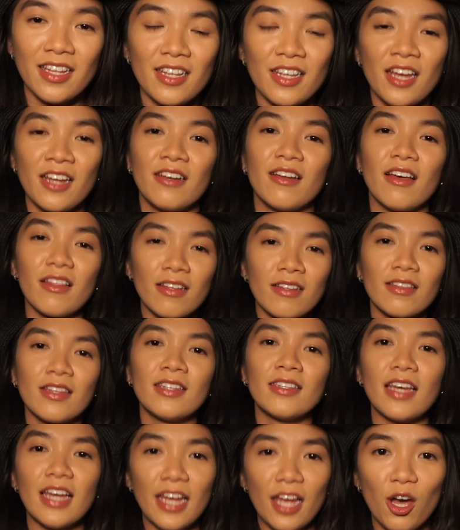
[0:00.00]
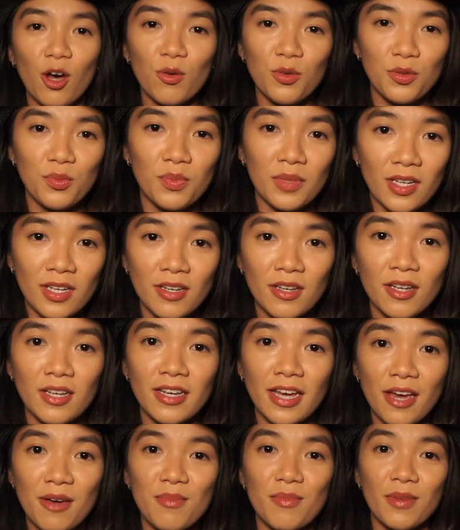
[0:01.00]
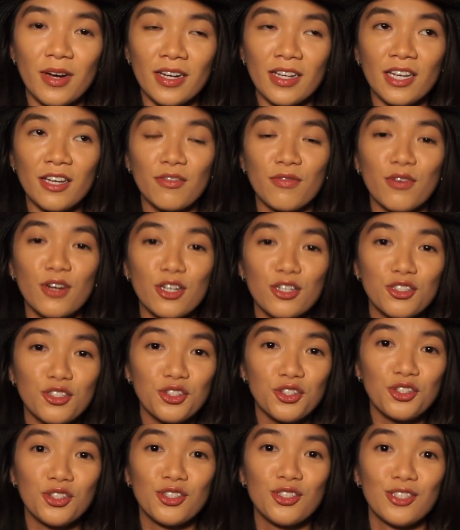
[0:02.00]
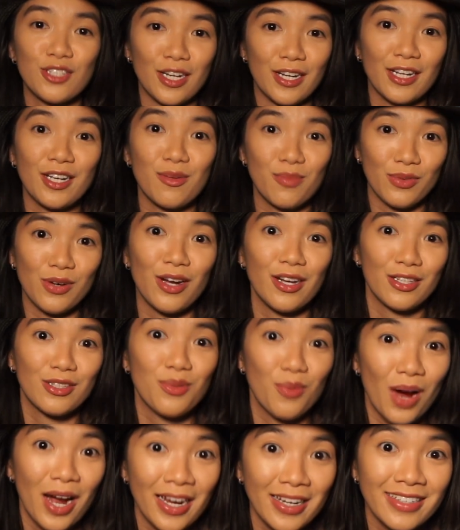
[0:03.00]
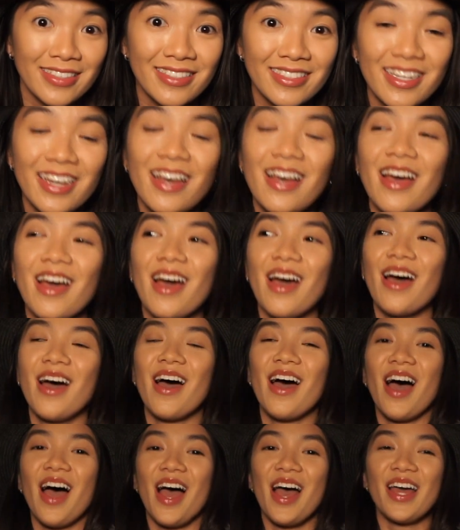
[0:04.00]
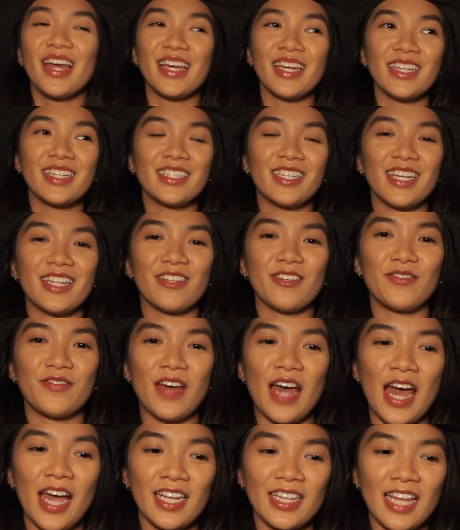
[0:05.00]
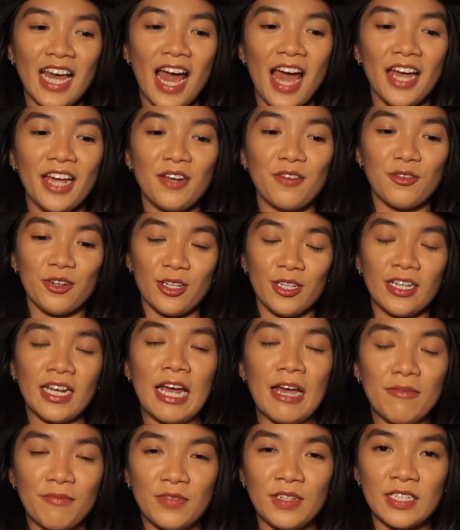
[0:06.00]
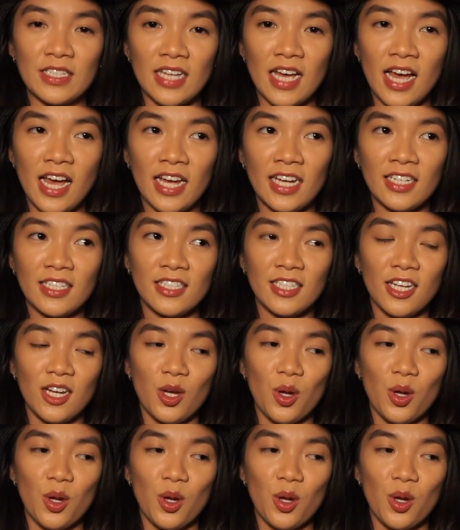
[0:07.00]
Another thing that helped me get money for studying abroad twice is the fact that I really emphasize